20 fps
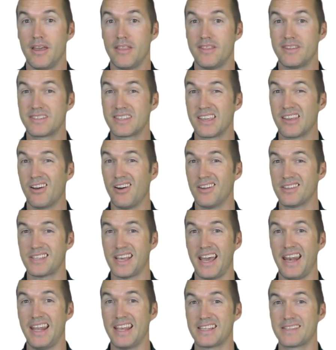This can cause
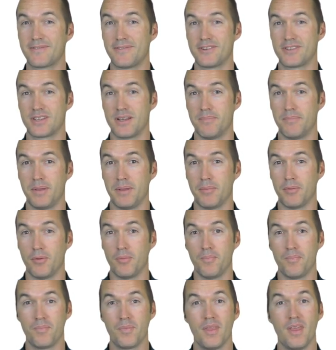headaches for some
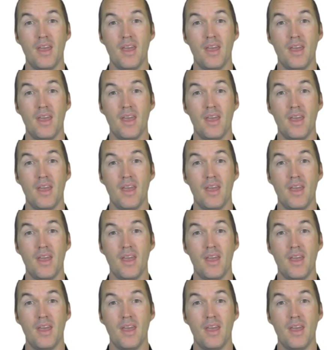people,